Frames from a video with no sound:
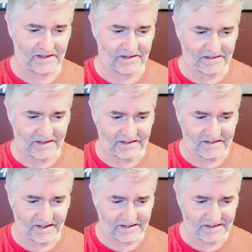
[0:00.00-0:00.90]
that doesn't that
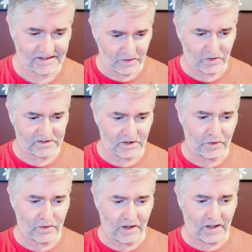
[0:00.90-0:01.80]
sucks. But
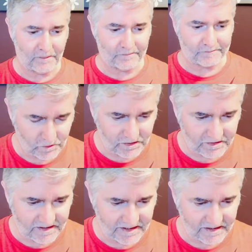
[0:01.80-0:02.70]
also, um, why am
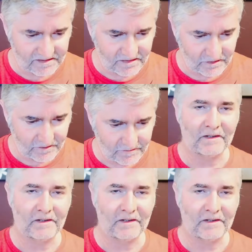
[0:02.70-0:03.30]
I taking so long?